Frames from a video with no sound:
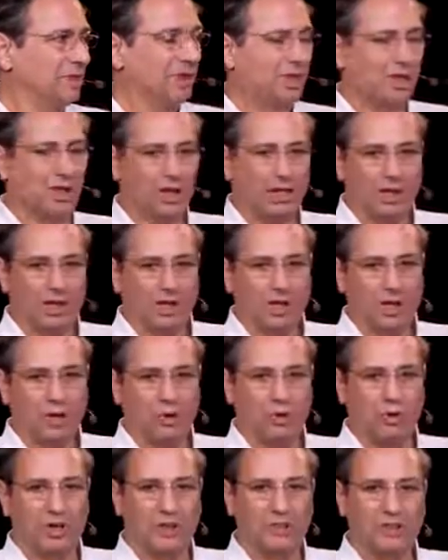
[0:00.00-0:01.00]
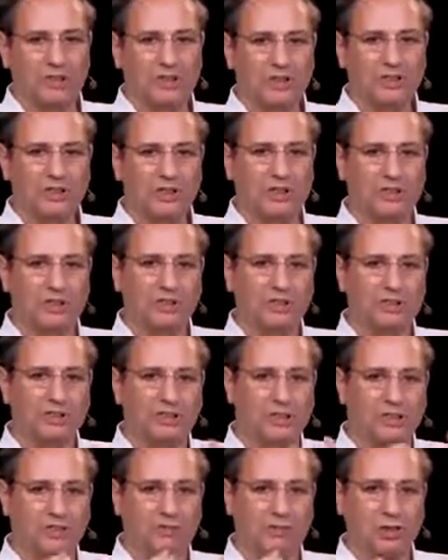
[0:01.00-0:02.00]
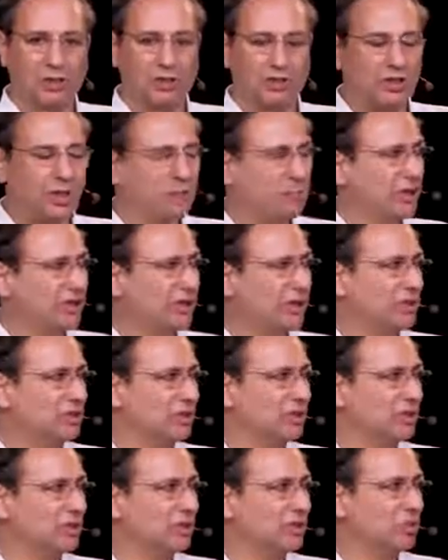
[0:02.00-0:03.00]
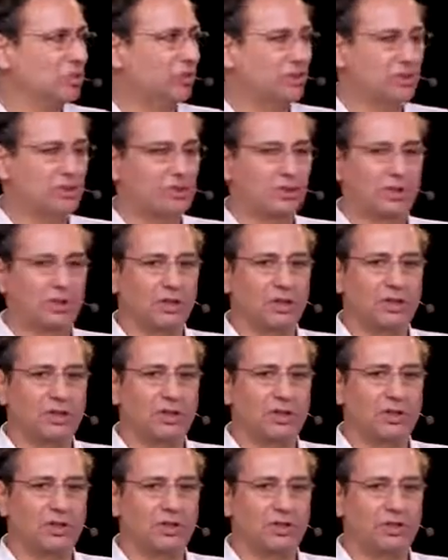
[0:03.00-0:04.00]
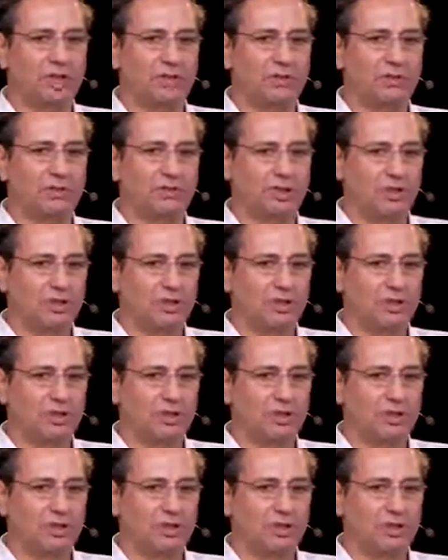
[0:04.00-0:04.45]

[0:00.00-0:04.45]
One is like the vision application, where you have